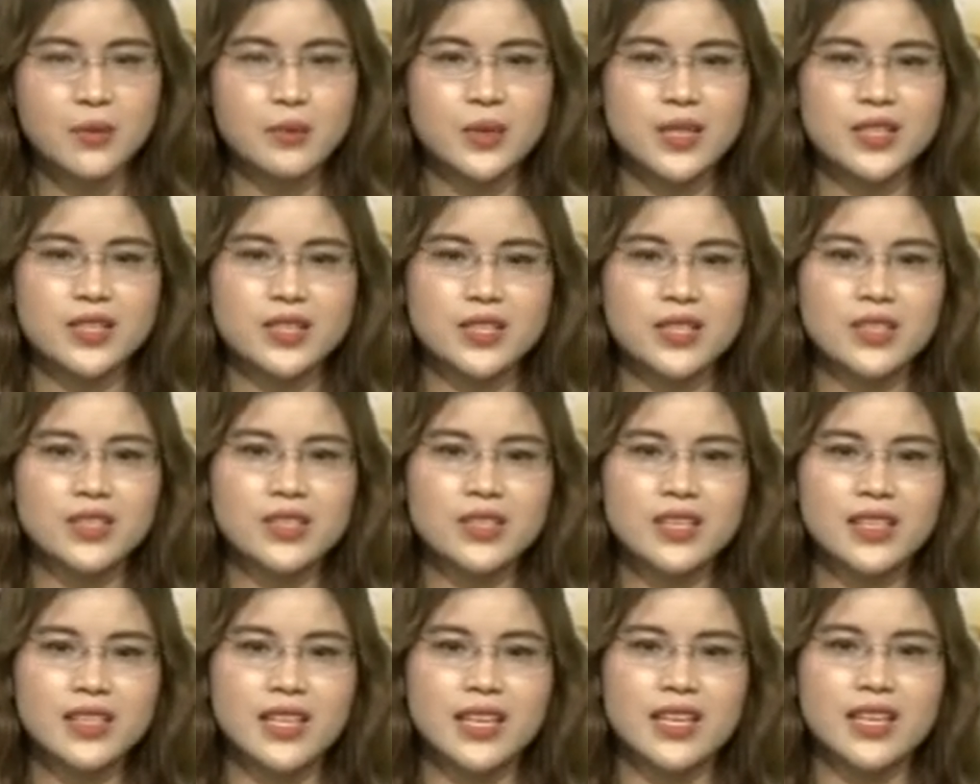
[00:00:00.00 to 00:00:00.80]

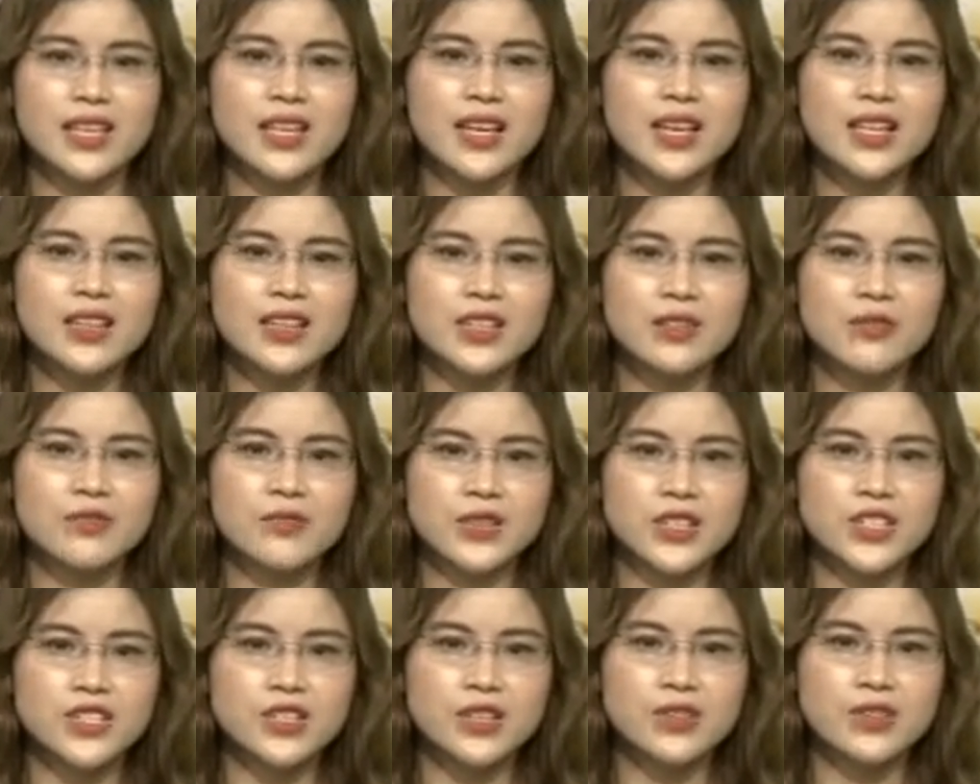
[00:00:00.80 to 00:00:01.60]
Particularly, the
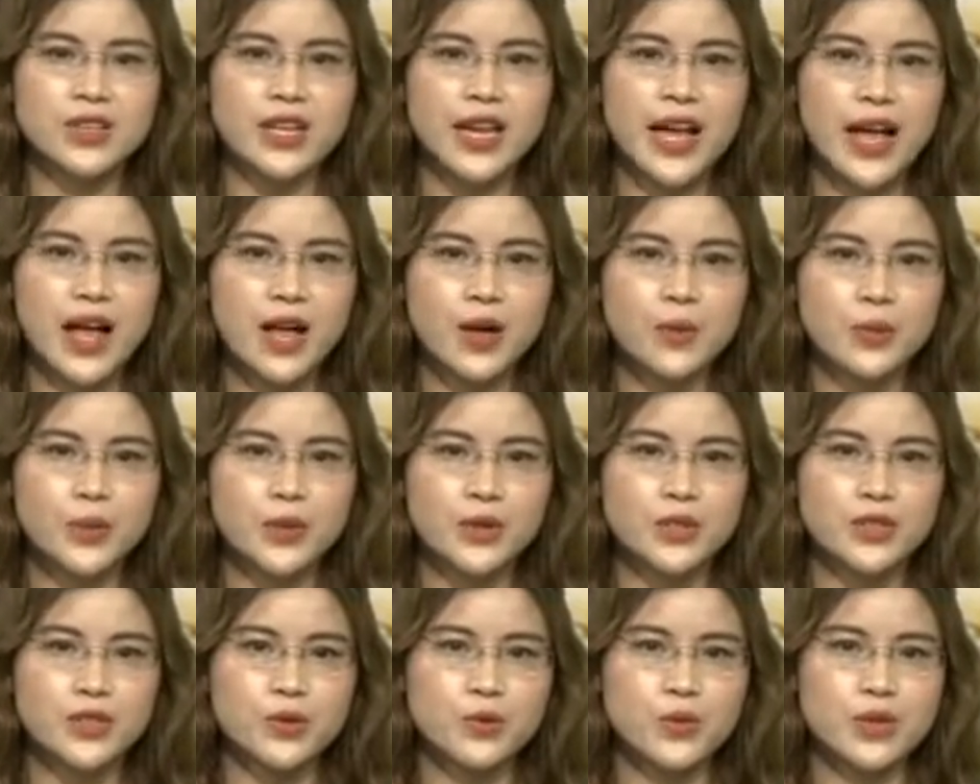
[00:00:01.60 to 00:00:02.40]
fishery
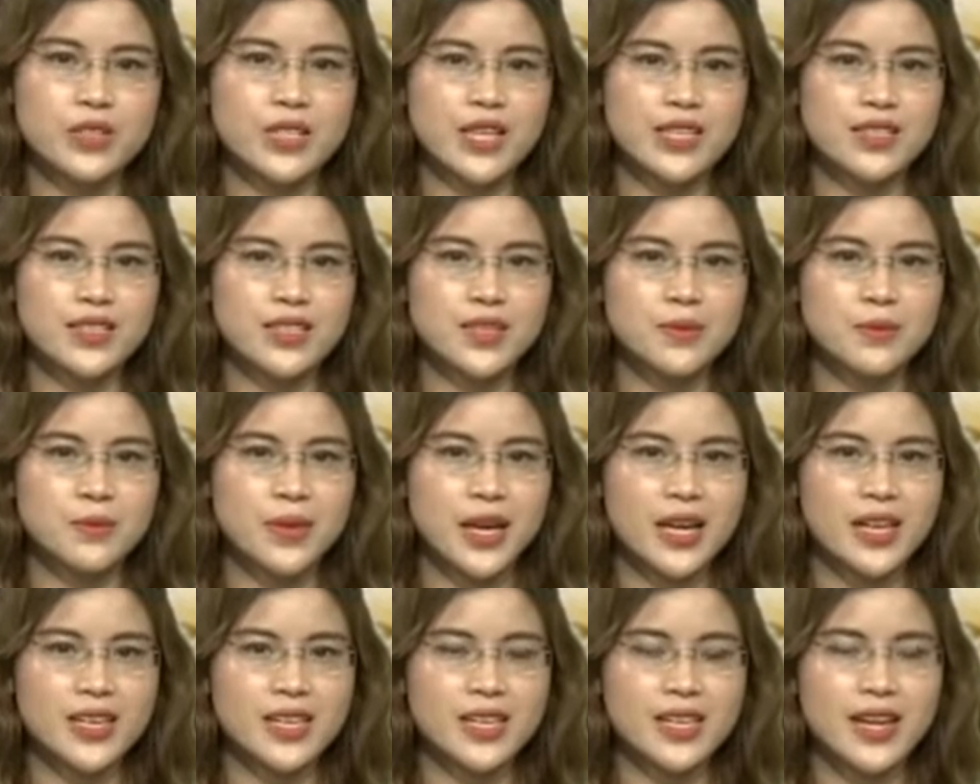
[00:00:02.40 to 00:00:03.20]
output was
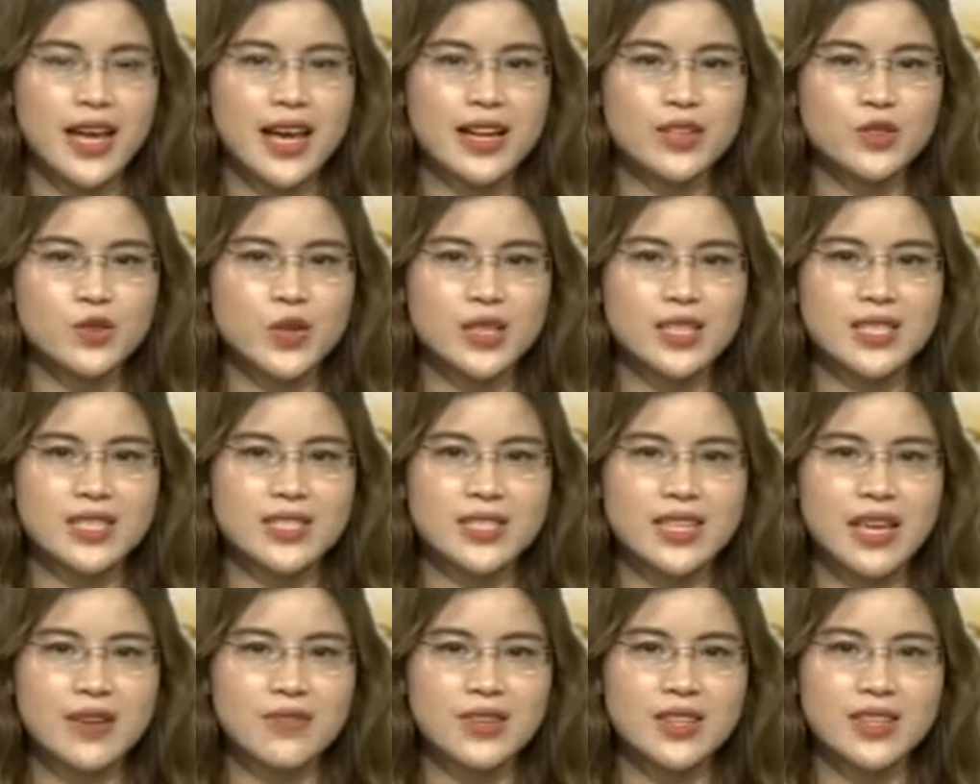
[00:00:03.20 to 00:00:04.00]
estimated at
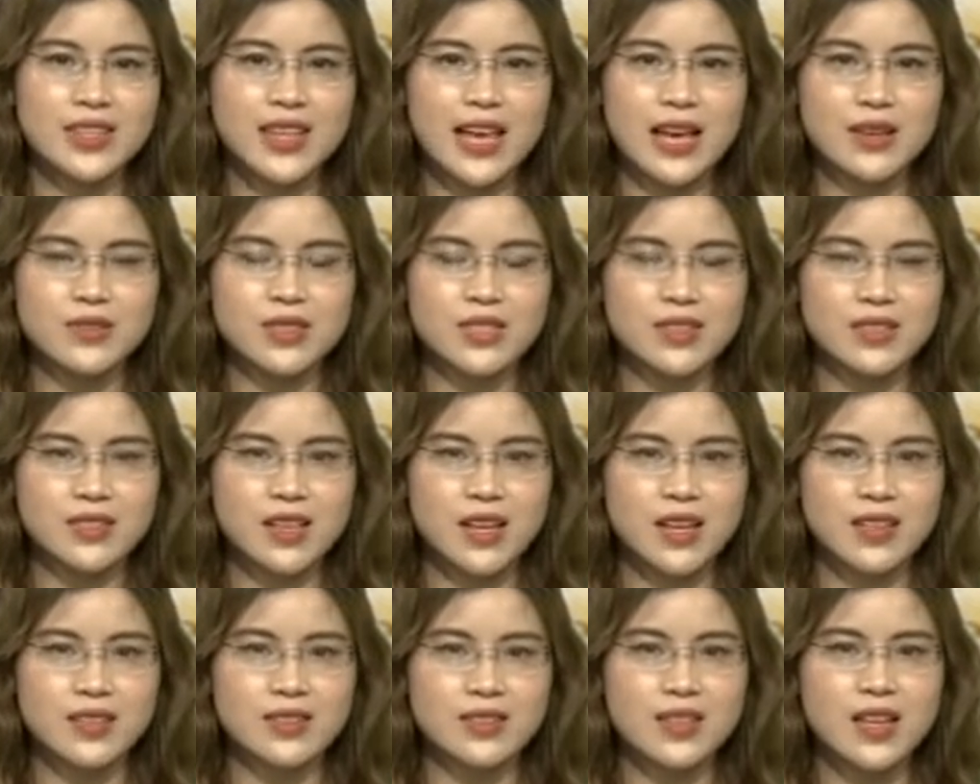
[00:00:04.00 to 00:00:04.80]
27,000
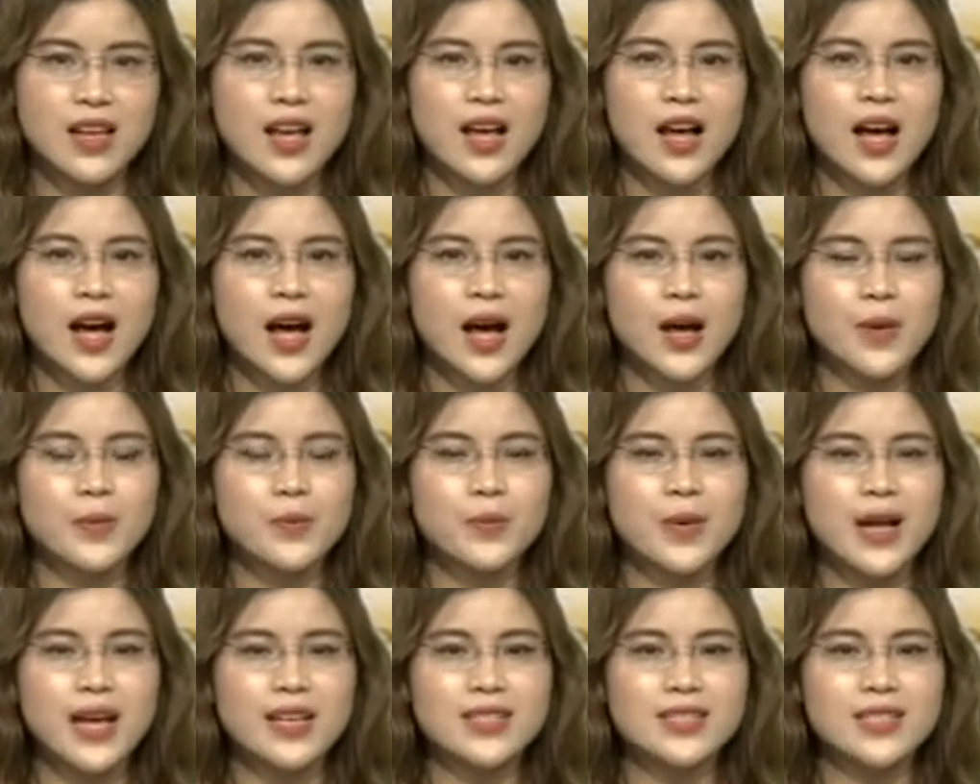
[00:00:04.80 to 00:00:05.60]
tons,
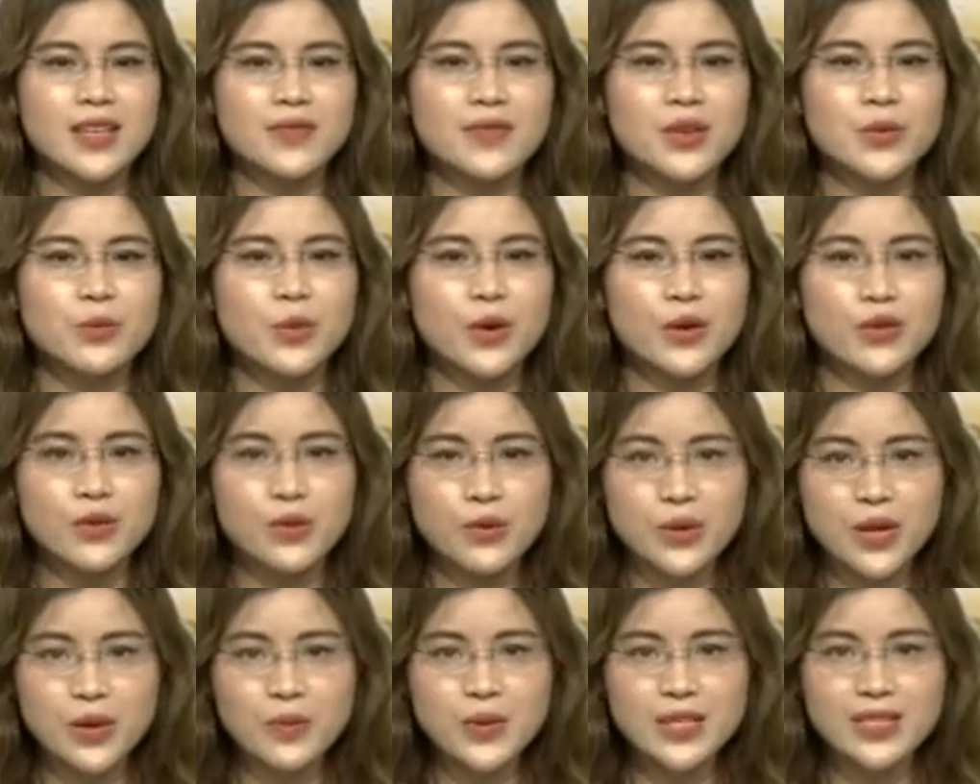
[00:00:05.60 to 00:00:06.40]
up by
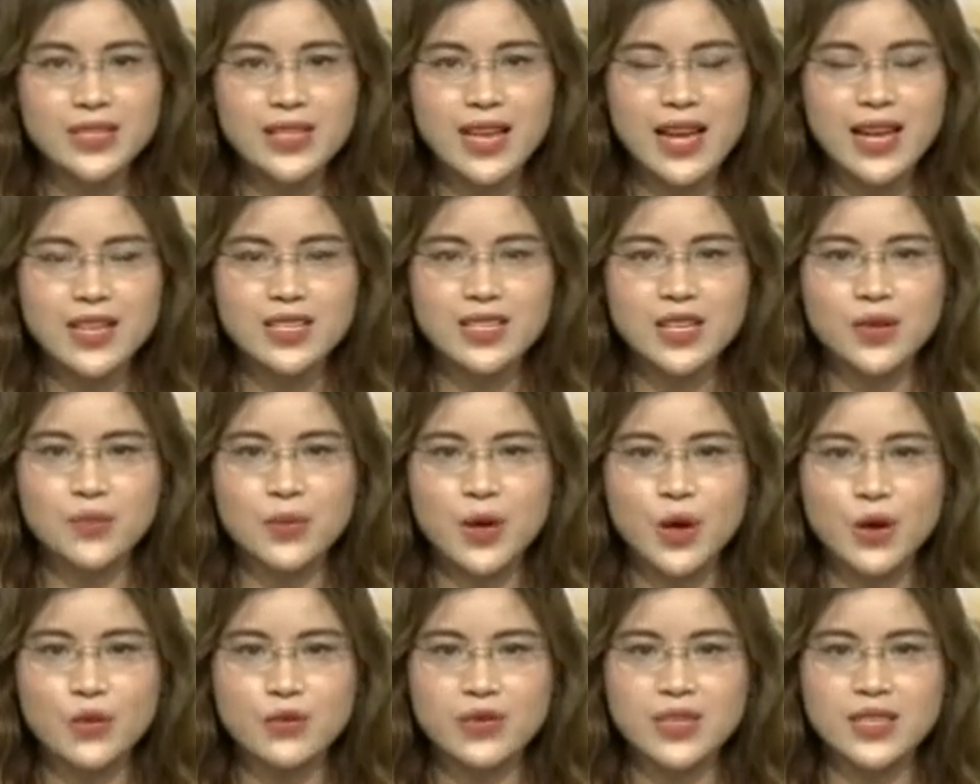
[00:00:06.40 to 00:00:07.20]
7.3%
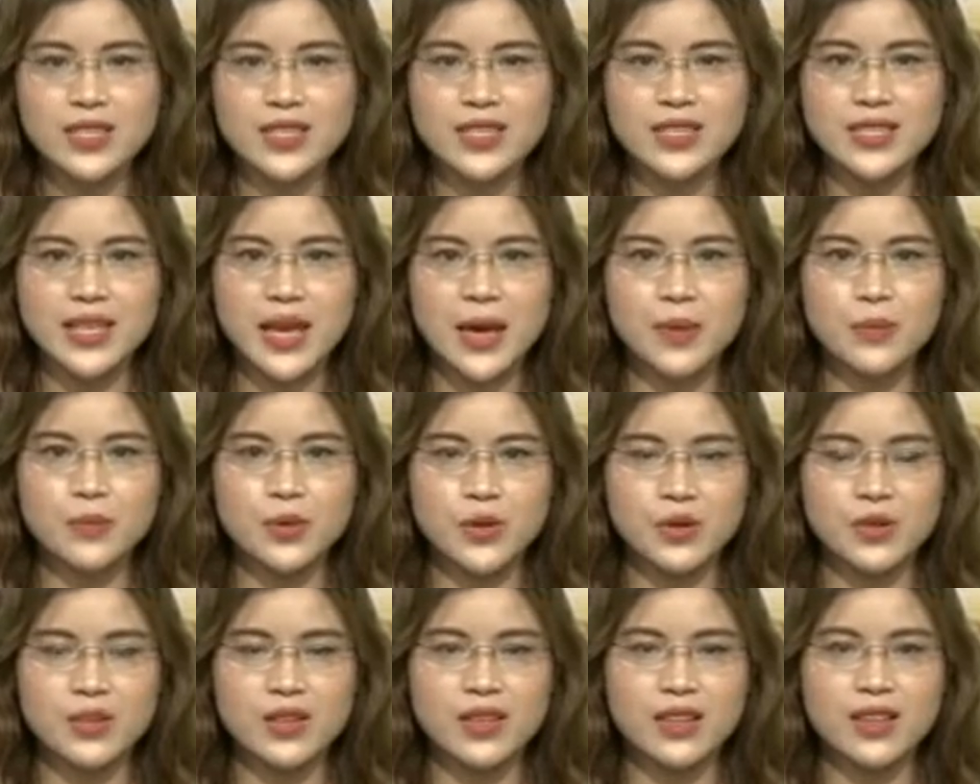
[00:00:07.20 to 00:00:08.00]
over the same
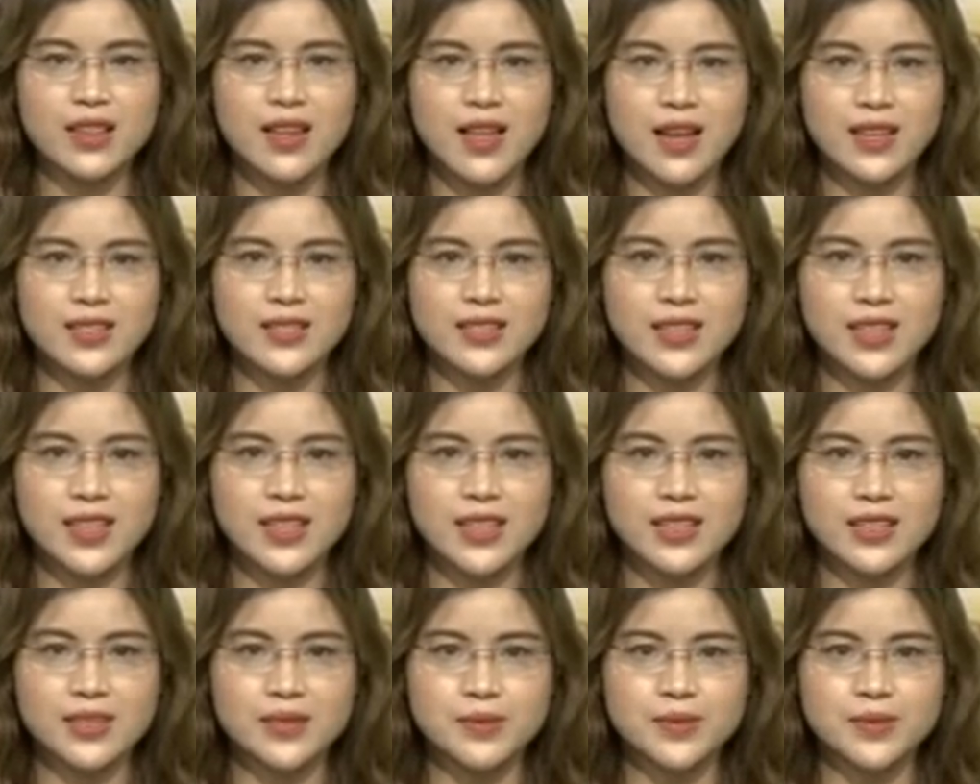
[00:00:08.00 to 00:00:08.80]
period last year.